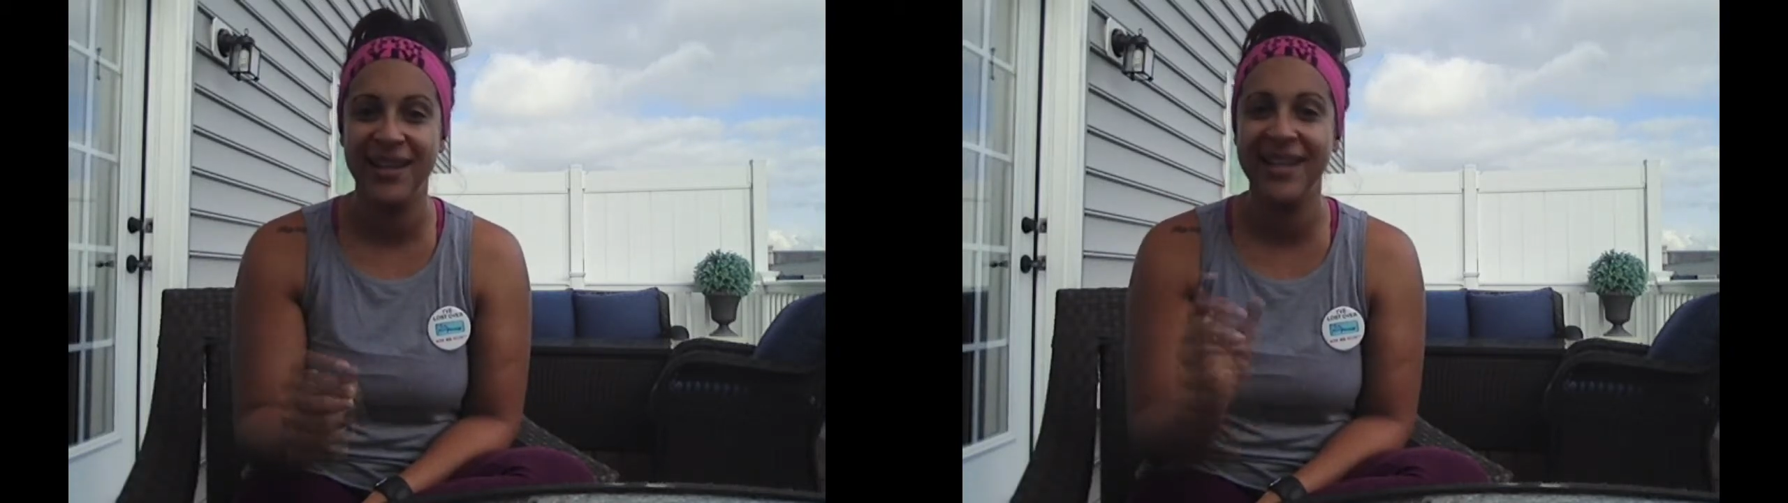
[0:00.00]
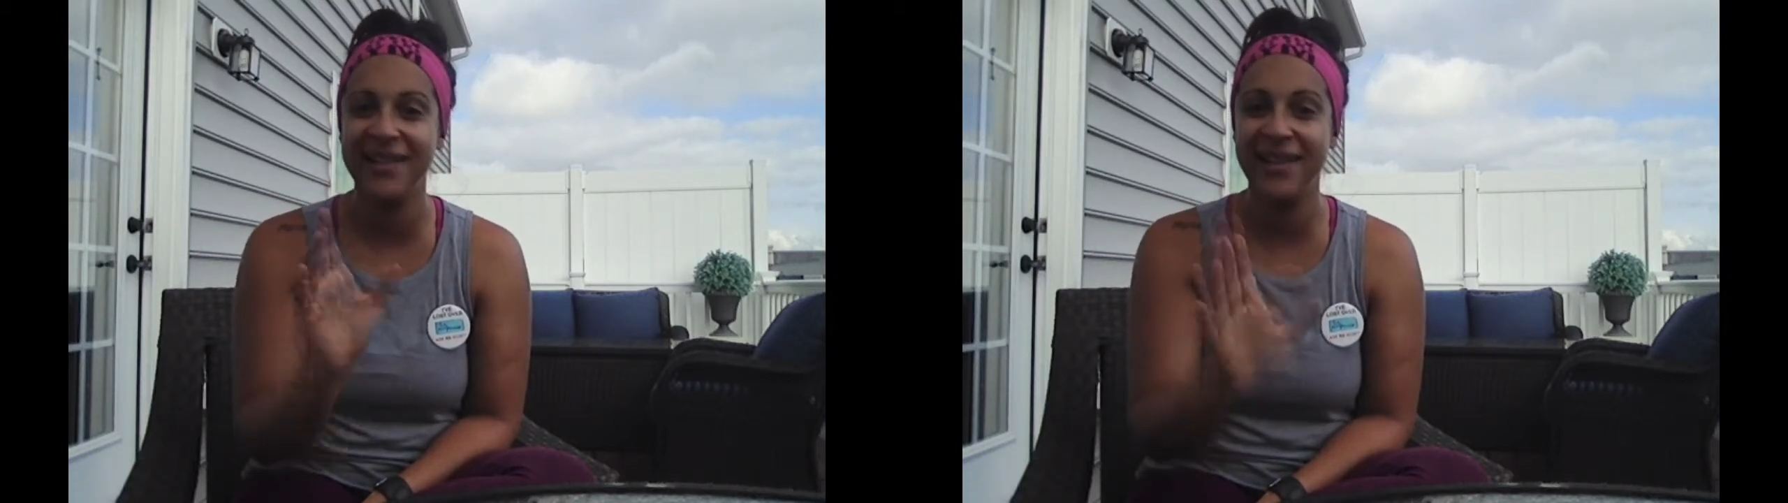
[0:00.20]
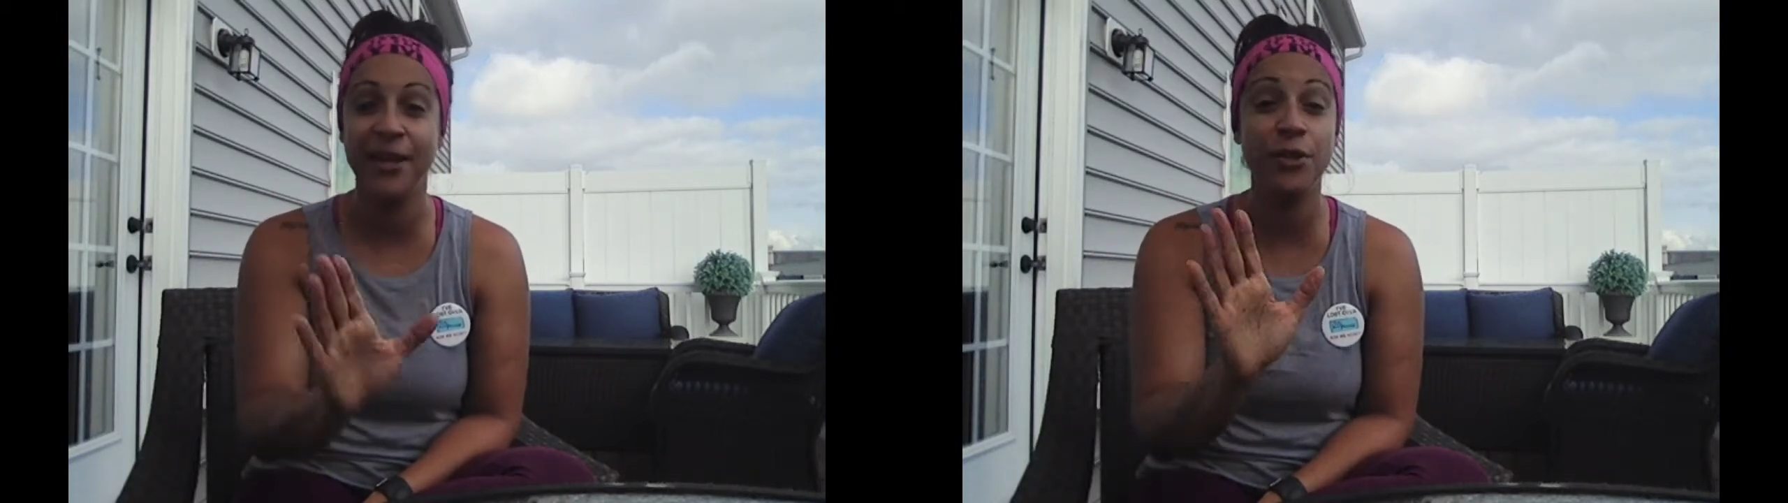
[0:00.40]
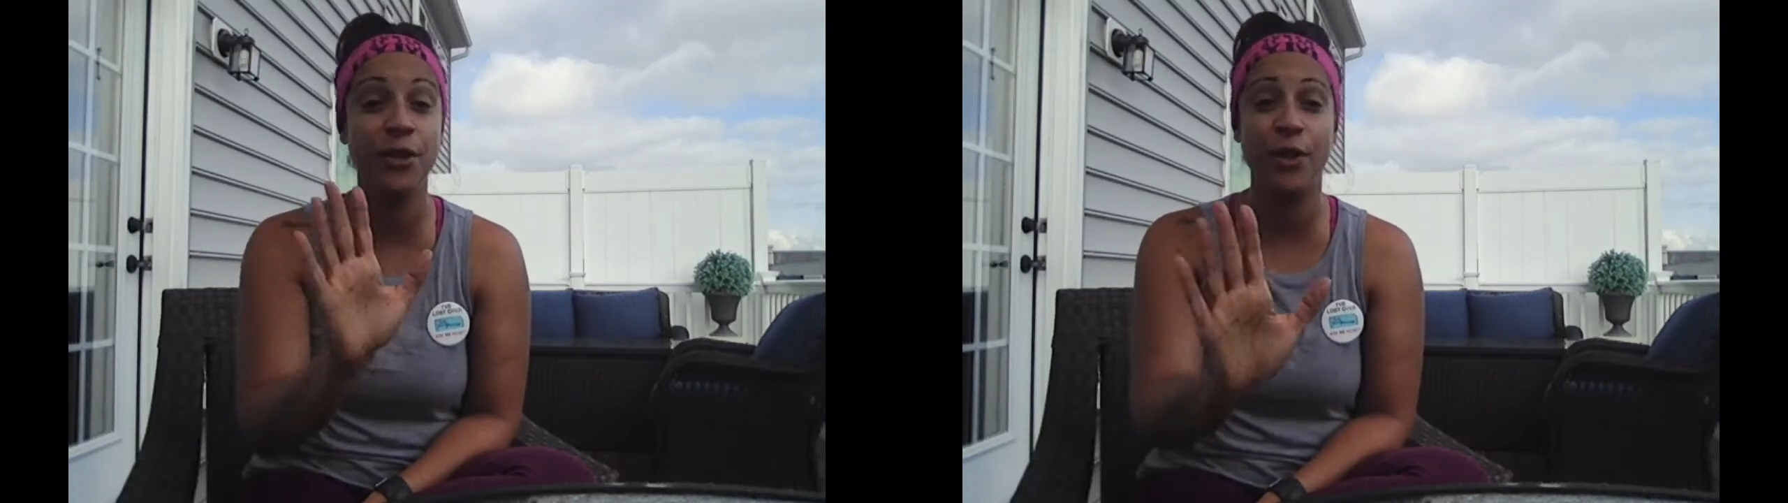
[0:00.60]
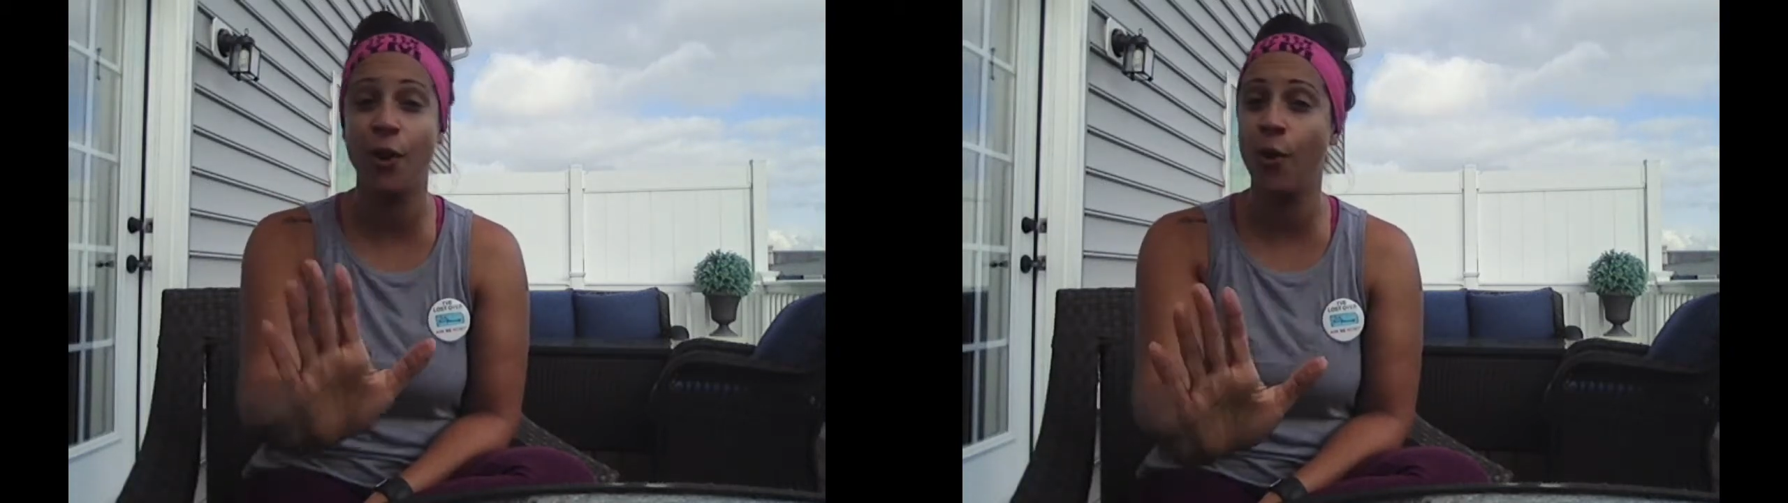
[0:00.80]
is tend
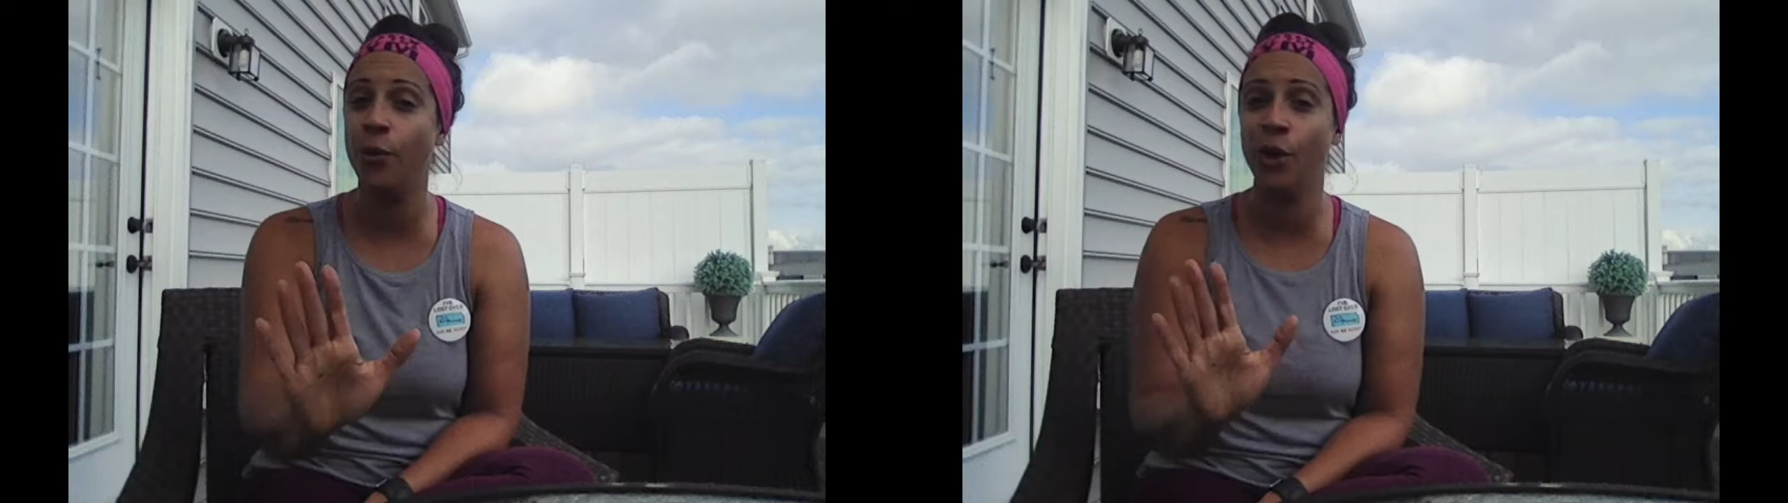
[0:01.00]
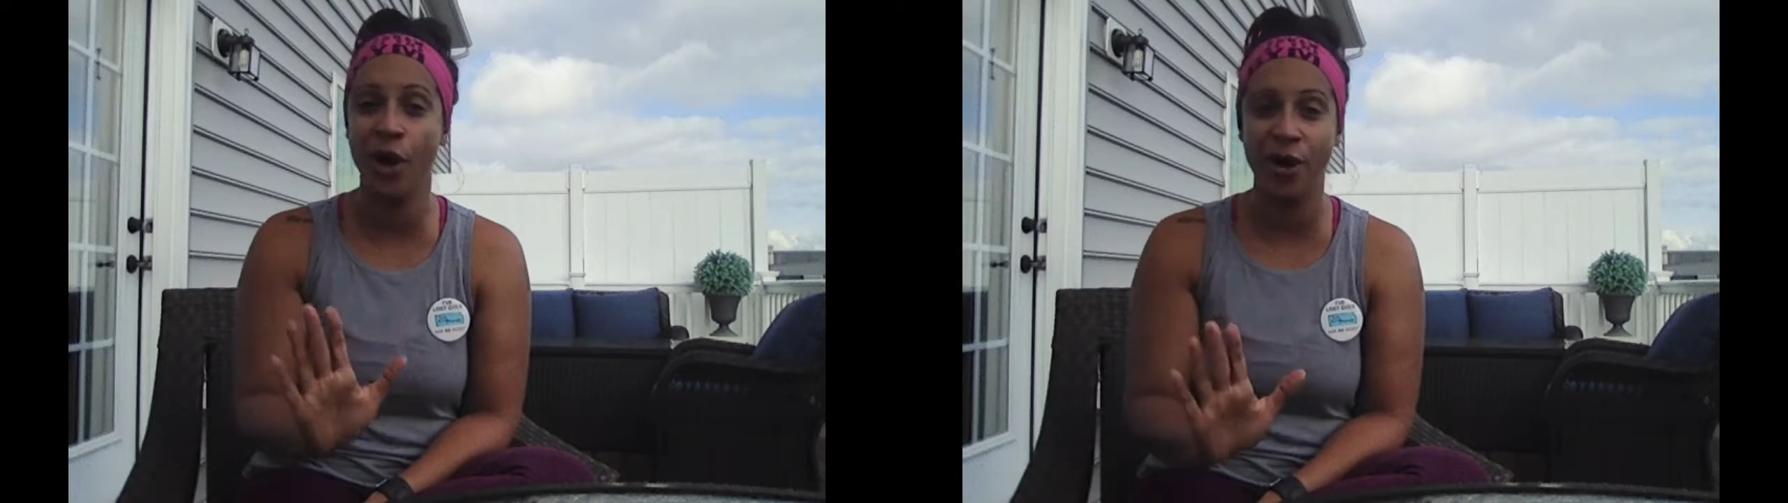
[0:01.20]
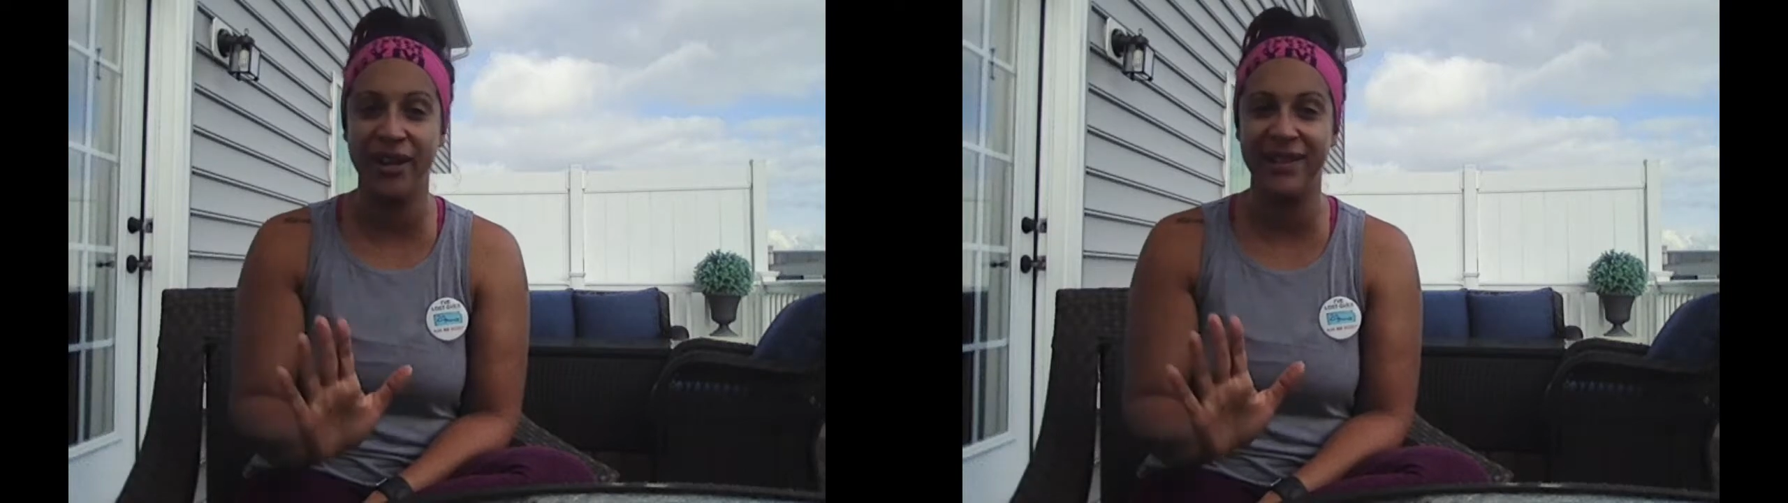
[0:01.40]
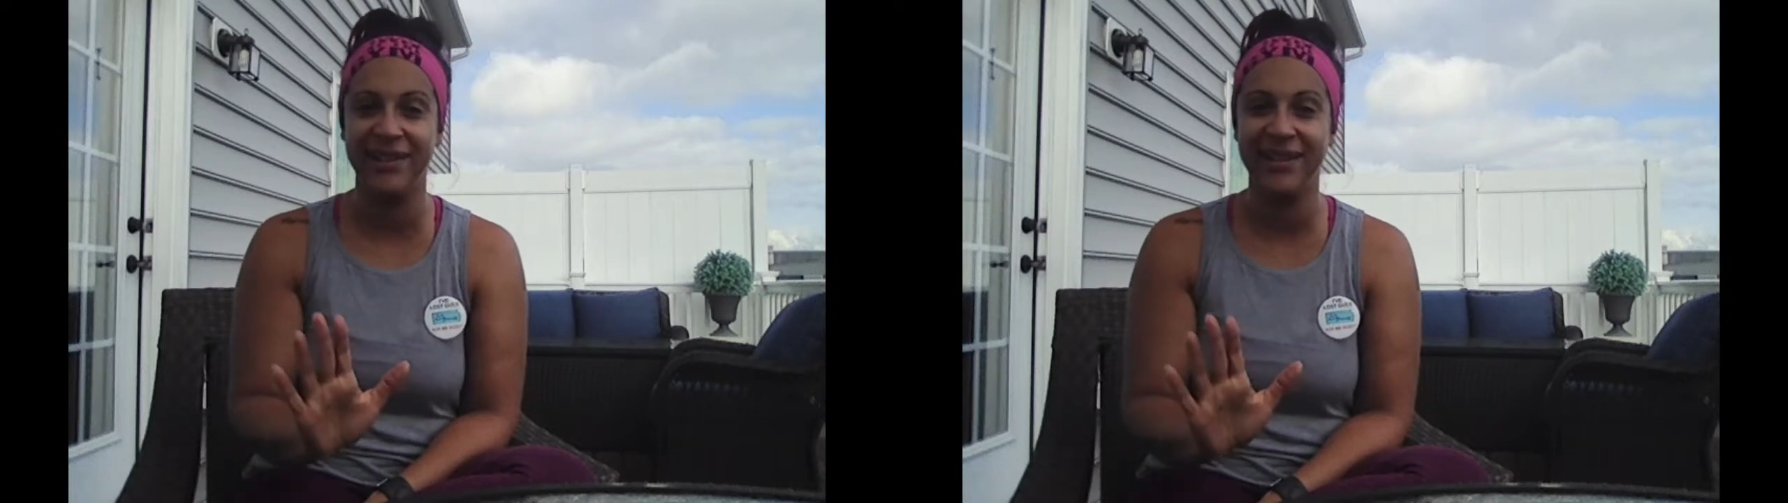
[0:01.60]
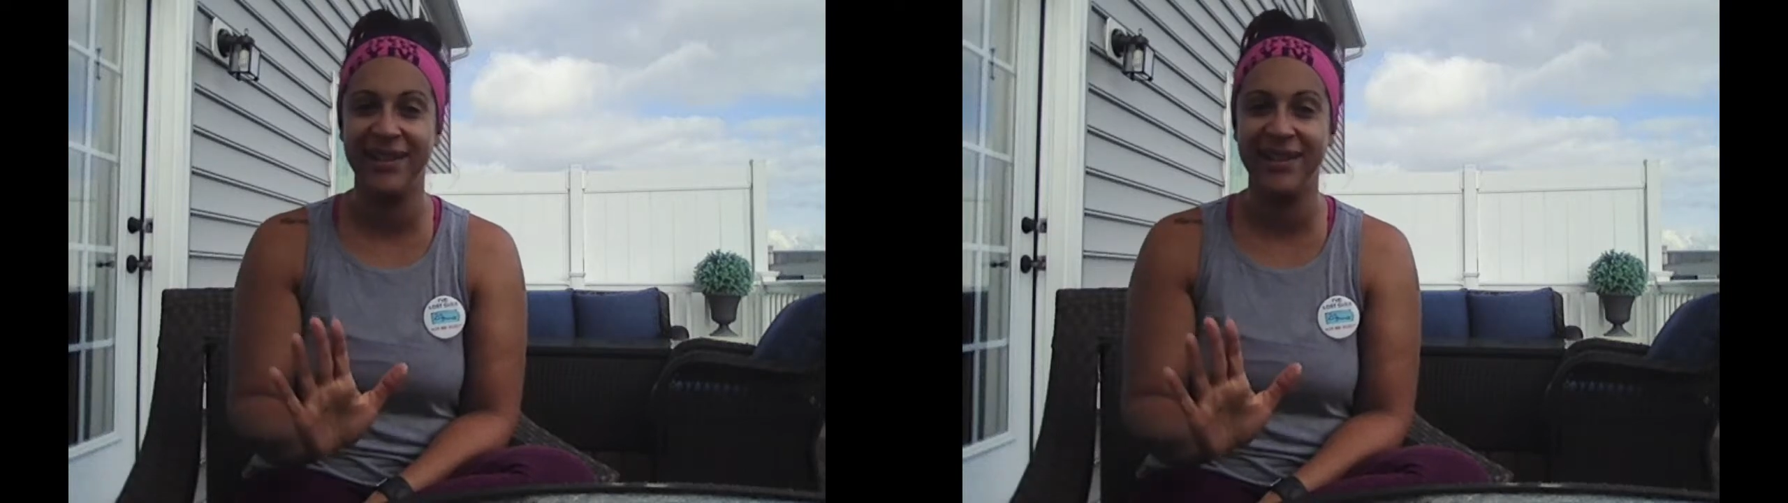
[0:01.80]
to your own garden.